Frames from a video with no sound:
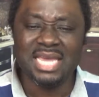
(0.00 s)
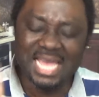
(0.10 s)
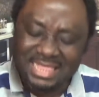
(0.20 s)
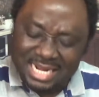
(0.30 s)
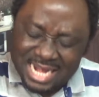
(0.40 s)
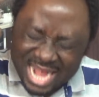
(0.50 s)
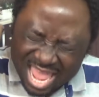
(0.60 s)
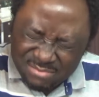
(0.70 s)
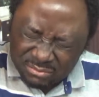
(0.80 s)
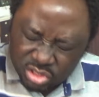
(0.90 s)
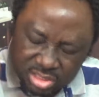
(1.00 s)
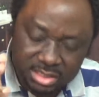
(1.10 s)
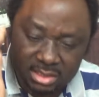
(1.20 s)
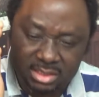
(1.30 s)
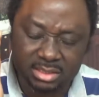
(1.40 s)
in the name of
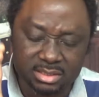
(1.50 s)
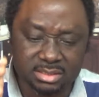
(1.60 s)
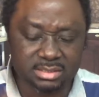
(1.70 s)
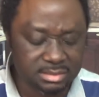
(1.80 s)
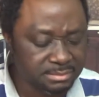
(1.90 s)
Jesus.